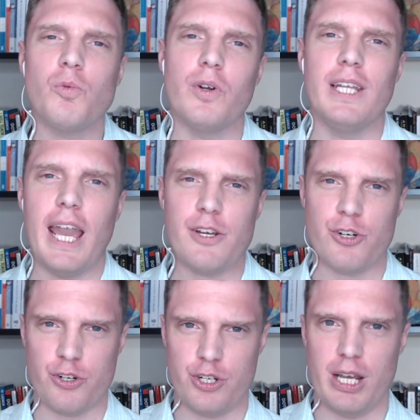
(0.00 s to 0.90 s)

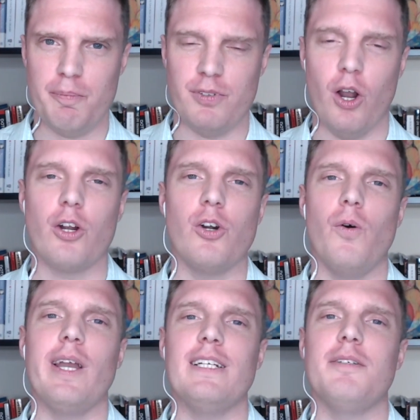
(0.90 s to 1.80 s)
relationships are going